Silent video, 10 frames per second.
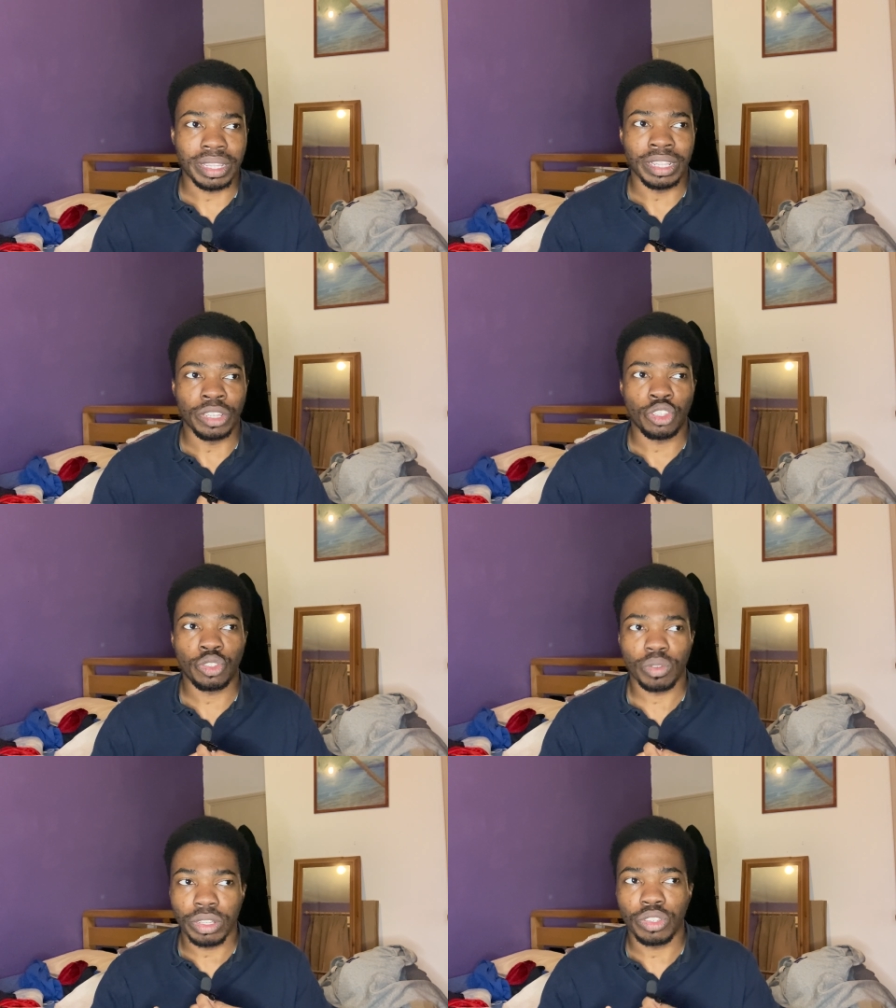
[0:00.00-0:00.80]
then they
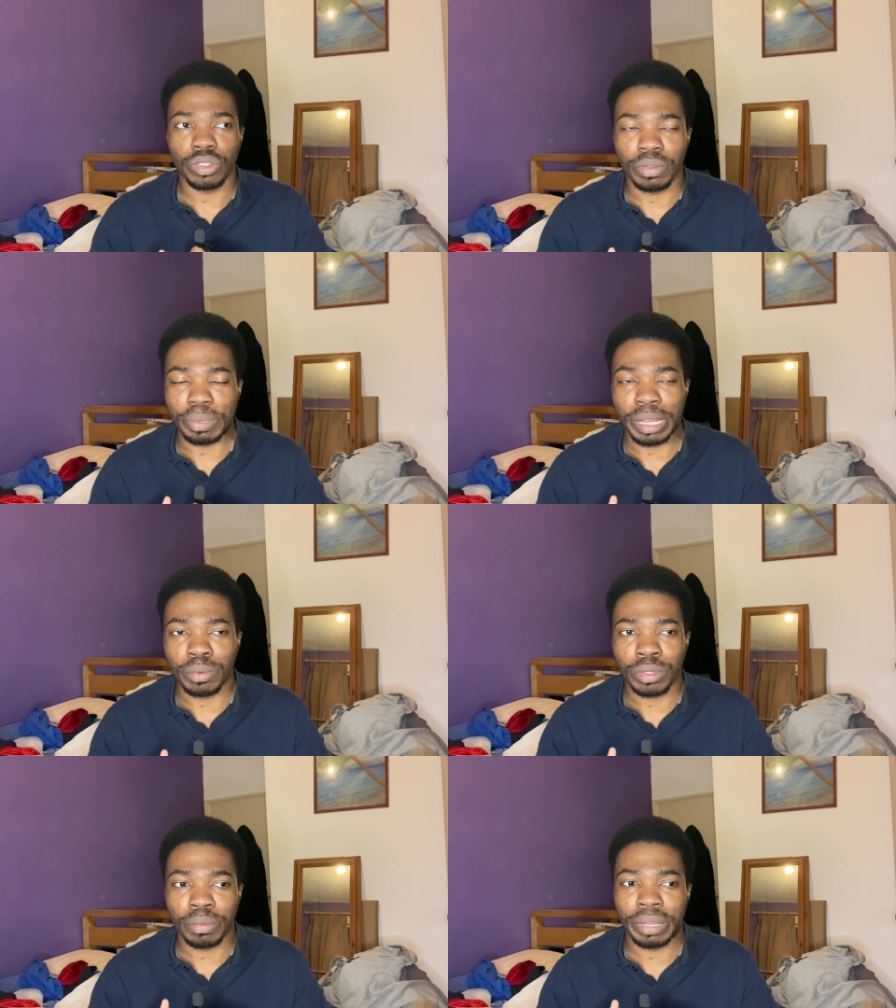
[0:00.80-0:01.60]
surely should be able
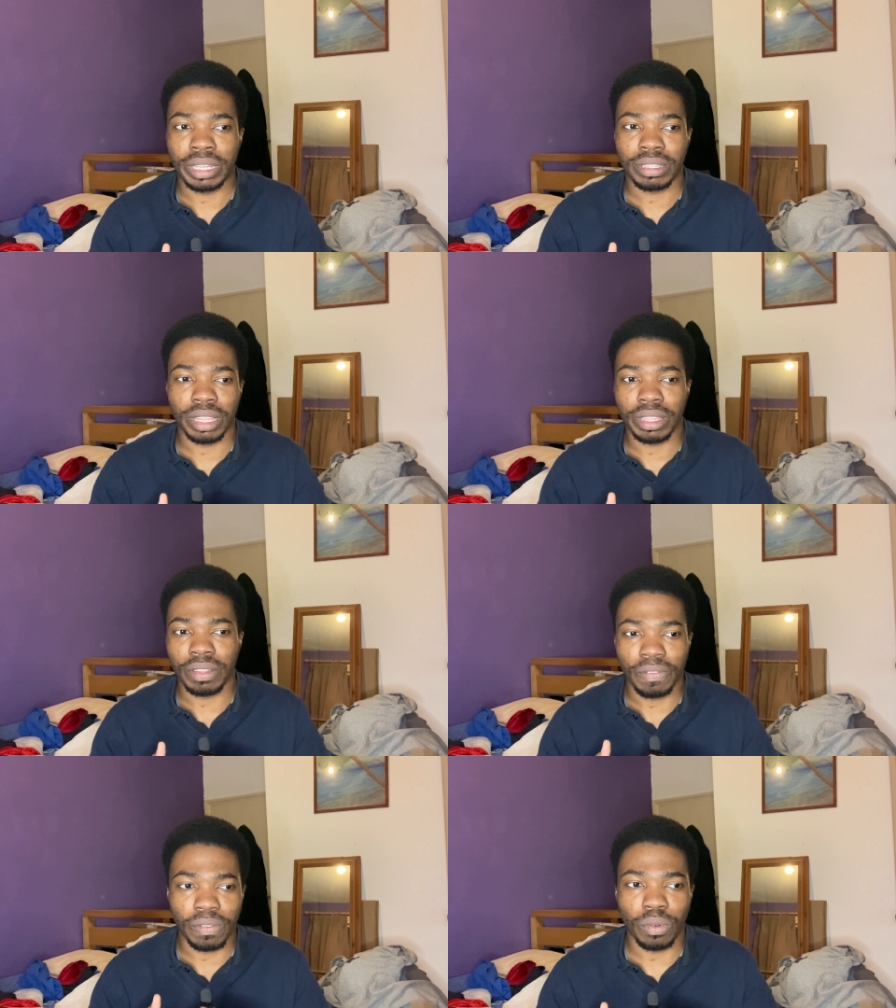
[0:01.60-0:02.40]
to make
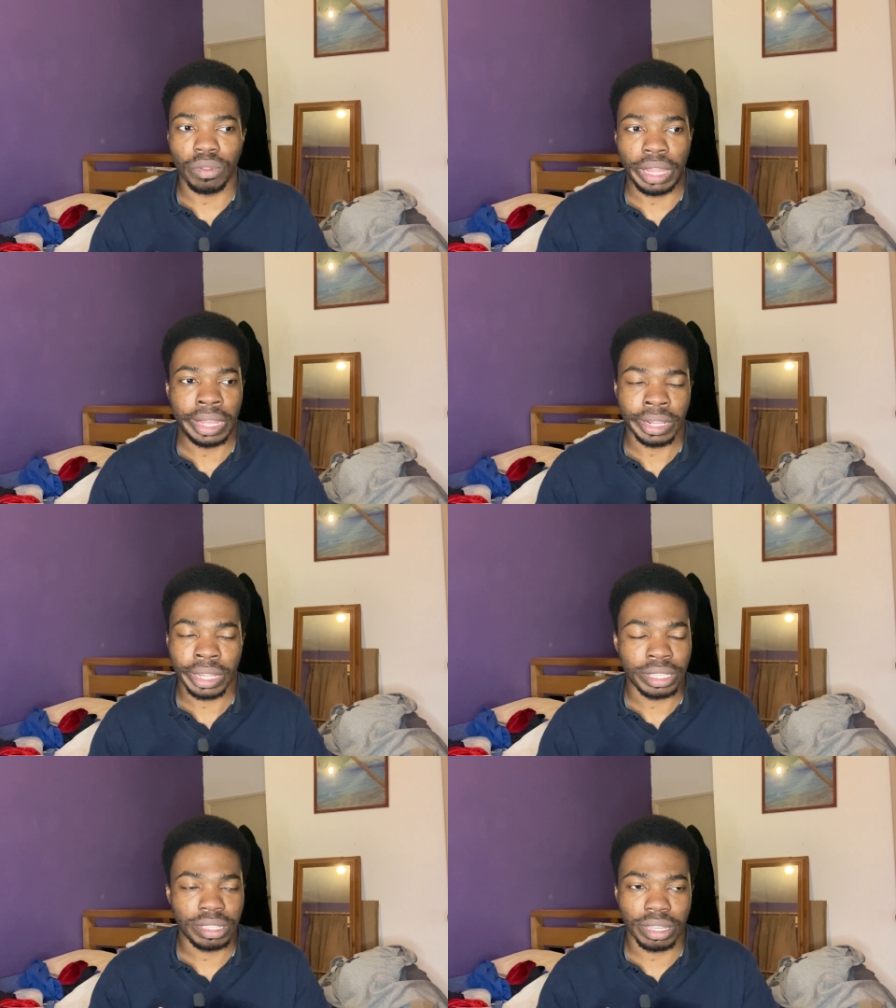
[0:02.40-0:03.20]
something for, like,
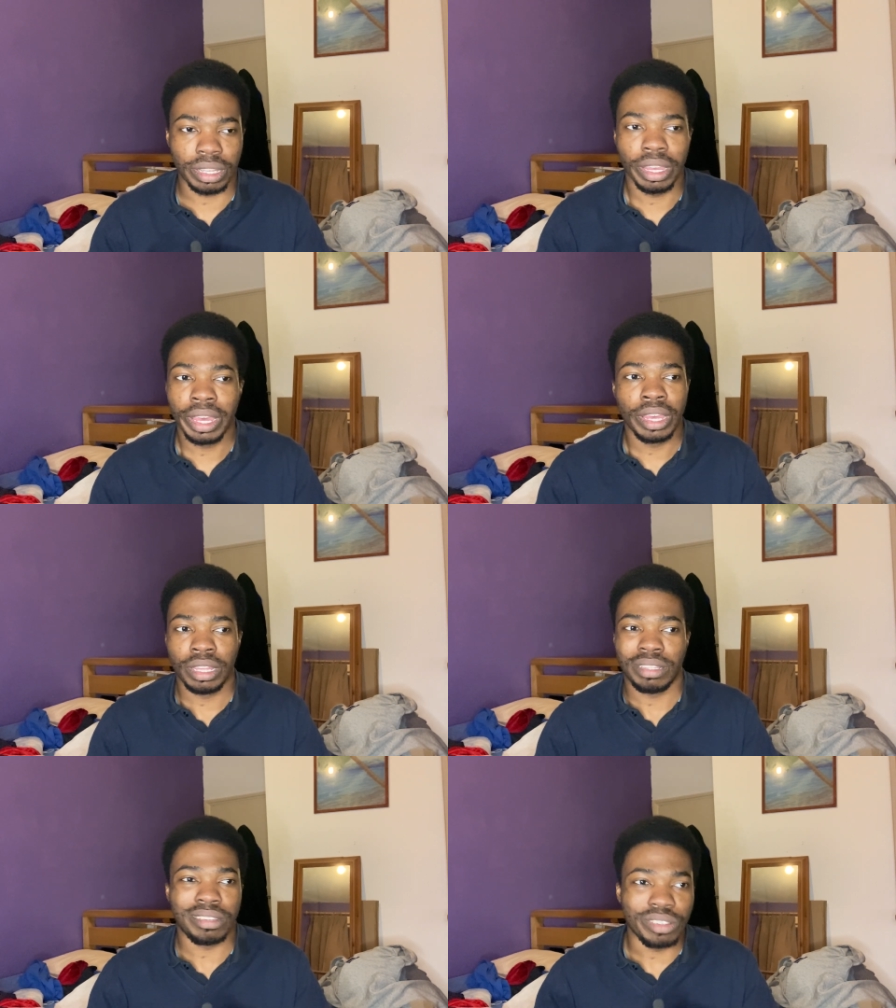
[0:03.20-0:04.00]
let's say,
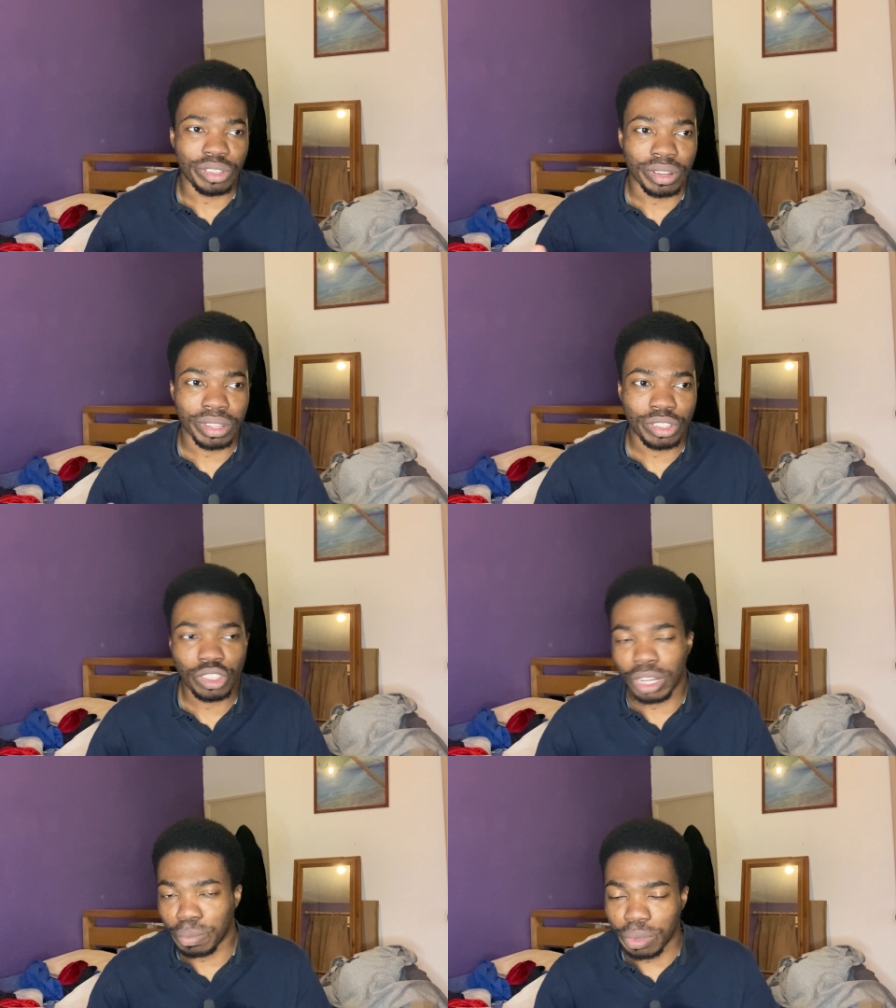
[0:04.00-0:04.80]
t shirts,
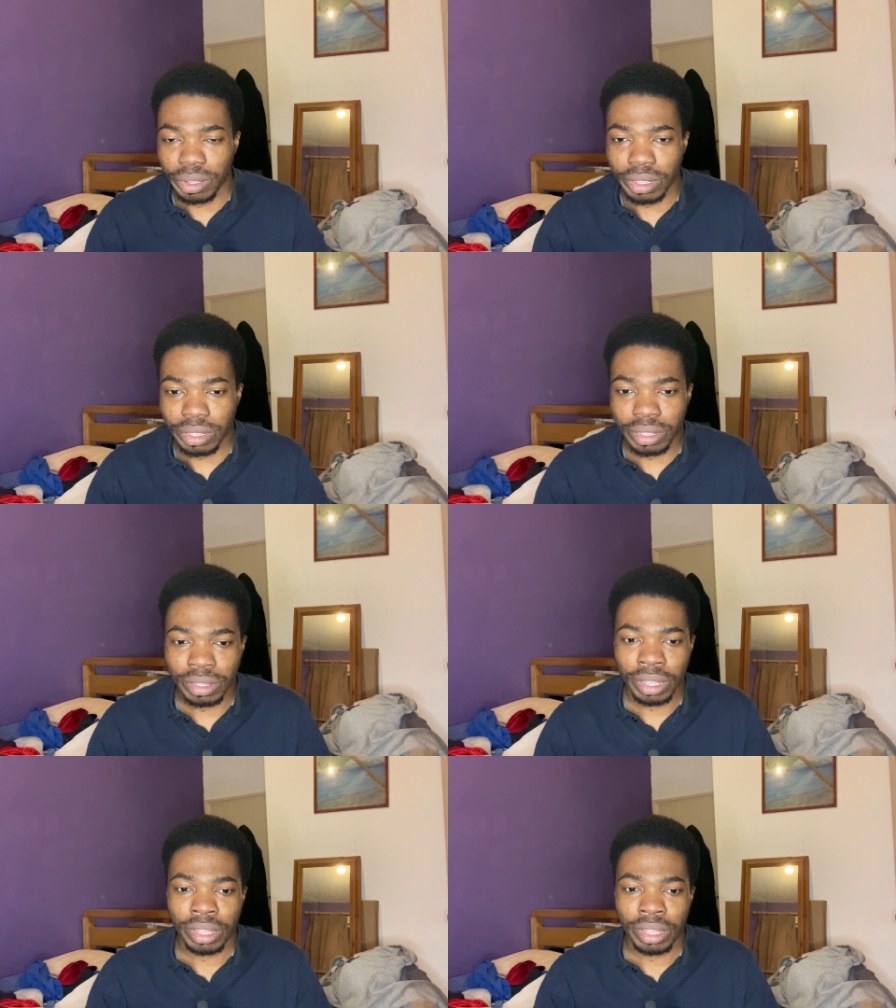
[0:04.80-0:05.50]
jumpers,